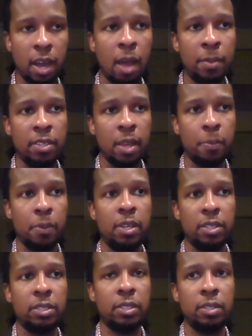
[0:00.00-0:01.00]
common
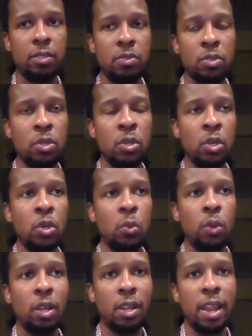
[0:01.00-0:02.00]
definitions
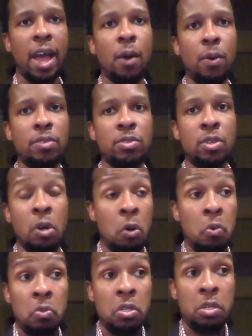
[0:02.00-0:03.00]
would allow us to
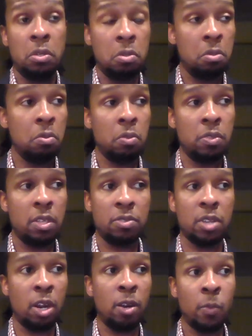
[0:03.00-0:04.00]
only use the
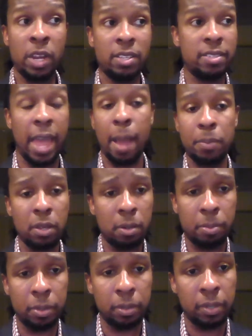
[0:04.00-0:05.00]
term when it's
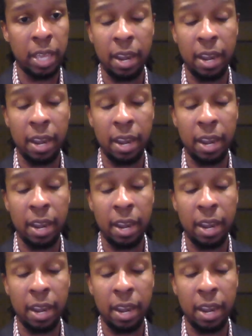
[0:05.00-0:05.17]
applicable.